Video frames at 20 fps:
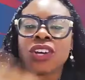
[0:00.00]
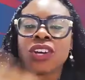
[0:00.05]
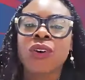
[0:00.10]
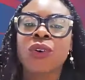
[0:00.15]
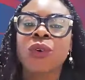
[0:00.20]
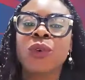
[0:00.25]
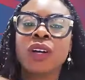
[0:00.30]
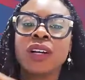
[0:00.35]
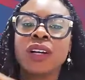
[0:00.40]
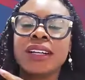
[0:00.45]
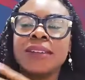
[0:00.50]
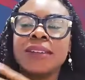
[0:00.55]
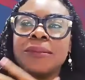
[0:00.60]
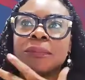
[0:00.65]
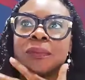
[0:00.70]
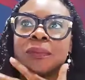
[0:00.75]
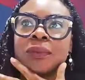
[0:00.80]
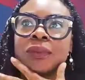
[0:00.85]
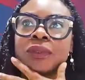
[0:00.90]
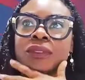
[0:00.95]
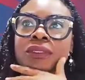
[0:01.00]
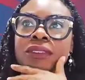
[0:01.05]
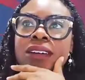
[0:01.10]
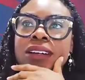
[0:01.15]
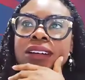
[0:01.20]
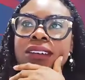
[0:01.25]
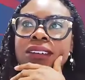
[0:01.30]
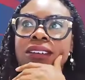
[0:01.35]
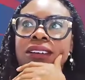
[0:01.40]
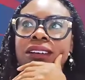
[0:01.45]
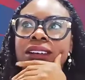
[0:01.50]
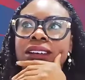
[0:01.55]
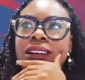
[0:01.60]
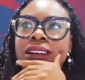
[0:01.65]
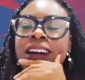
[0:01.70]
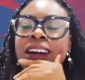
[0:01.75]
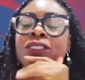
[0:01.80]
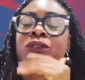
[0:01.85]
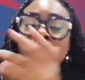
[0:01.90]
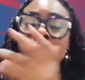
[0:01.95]
so
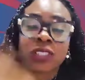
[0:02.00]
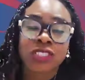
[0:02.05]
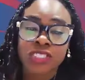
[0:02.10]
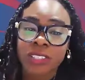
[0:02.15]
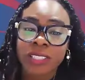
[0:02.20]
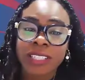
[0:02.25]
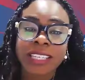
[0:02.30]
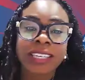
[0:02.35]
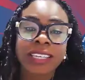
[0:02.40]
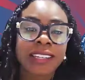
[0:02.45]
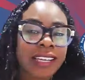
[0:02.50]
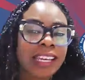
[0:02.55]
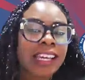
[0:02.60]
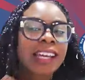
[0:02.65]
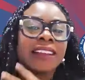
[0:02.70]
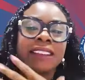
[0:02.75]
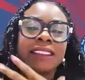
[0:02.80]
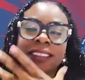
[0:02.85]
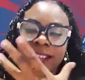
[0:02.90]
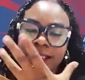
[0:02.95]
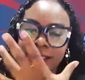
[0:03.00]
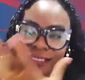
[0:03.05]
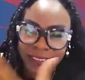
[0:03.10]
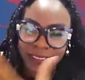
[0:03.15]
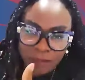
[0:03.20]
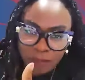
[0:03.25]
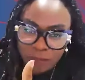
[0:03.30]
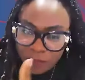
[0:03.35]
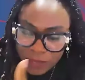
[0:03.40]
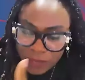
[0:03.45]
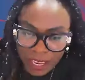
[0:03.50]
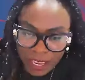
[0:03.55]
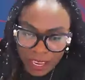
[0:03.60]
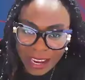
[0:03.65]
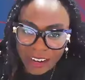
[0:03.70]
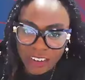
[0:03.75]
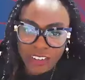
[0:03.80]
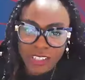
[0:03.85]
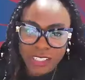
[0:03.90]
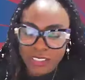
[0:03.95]
unfortunately,
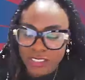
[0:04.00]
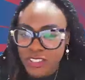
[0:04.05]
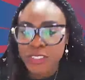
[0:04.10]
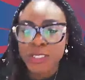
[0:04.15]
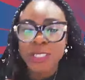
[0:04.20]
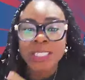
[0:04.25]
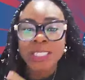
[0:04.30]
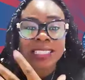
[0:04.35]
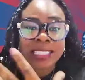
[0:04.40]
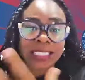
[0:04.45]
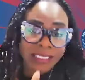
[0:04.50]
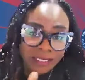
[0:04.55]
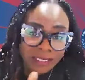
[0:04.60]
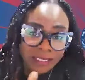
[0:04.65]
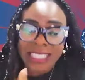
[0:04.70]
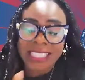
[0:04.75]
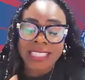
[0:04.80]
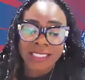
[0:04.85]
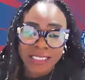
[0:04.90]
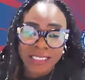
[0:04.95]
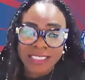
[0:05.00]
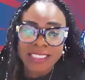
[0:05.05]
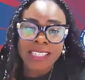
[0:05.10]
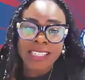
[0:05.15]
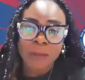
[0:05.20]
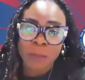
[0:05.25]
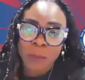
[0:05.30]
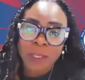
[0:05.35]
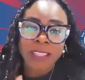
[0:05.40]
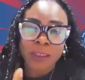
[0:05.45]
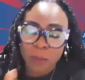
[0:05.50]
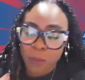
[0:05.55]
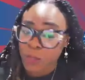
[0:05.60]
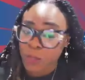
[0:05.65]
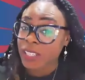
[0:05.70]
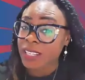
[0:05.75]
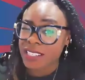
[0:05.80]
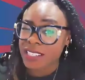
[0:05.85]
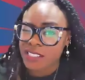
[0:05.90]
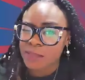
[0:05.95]
hiring attorneys is typically
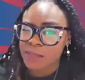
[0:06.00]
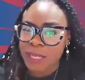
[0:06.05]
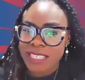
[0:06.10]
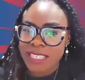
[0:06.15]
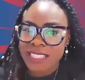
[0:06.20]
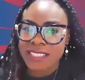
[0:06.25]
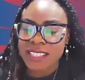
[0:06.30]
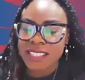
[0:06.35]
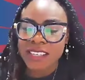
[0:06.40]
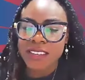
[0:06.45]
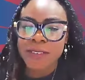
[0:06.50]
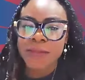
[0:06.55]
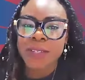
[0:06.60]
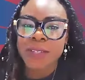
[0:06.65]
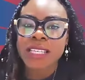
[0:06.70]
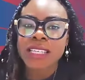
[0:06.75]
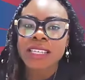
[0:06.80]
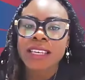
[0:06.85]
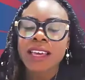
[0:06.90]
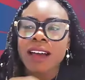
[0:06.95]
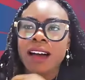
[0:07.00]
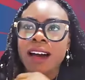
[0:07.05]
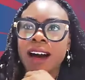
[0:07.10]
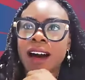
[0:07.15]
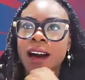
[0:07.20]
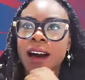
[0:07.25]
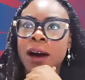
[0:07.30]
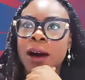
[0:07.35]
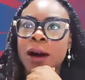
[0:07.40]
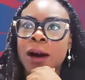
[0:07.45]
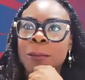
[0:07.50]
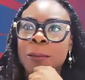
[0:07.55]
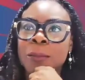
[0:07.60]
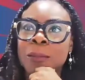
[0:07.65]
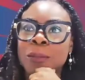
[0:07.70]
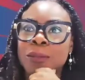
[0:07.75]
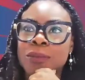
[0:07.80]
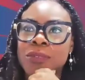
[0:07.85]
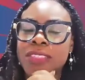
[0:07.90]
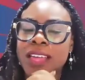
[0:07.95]
pretty expensive.
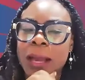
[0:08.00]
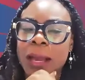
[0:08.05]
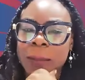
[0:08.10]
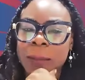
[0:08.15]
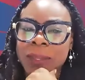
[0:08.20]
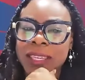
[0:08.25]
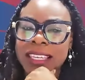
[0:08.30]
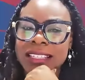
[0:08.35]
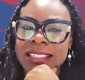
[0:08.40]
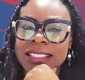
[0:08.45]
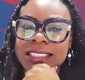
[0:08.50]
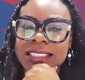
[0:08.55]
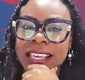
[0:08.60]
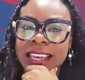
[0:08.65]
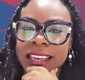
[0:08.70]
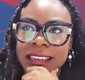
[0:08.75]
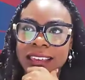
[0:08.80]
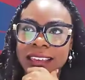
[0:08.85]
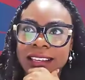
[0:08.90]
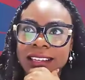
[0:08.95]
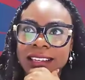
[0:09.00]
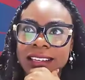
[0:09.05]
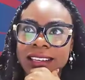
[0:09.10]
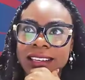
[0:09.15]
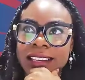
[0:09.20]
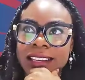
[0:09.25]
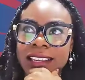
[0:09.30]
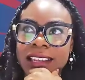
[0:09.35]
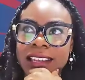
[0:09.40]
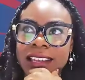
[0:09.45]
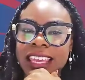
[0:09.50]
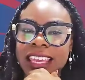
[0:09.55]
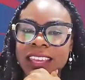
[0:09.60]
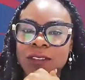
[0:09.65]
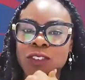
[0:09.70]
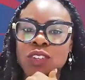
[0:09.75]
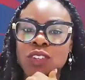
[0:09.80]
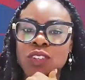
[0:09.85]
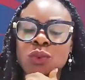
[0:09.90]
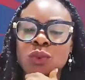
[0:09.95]
That being said,
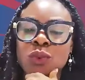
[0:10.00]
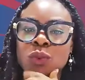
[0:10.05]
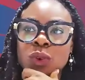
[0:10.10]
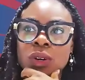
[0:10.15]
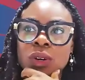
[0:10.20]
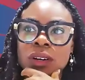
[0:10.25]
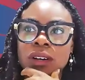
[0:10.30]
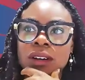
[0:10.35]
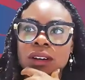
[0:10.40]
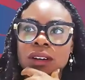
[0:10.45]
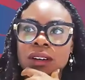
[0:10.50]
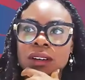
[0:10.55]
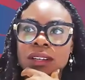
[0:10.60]
if you